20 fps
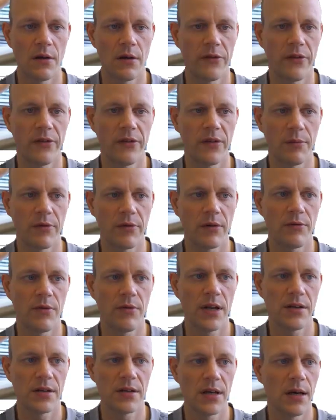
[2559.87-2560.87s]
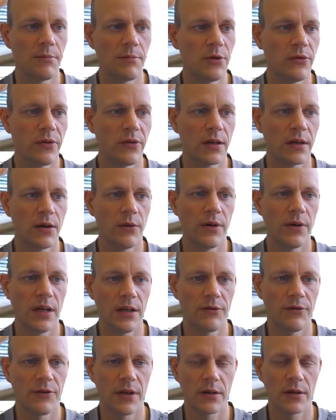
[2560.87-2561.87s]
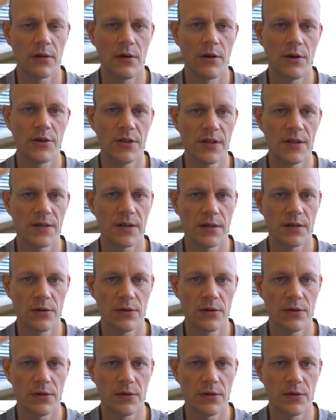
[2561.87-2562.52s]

systems at runtime using cloud-native technologies